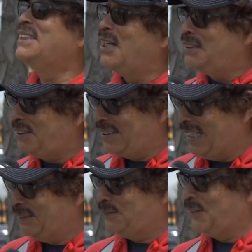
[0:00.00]
a touchdown.
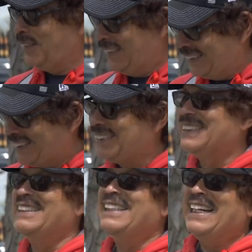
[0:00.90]
There you
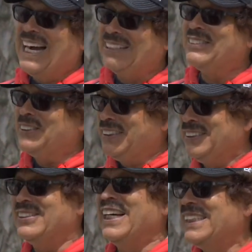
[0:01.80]
go. I really
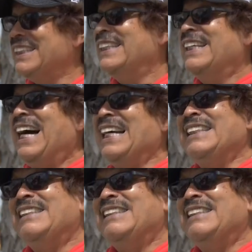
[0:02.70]
do. All I, right, that's I, what I'm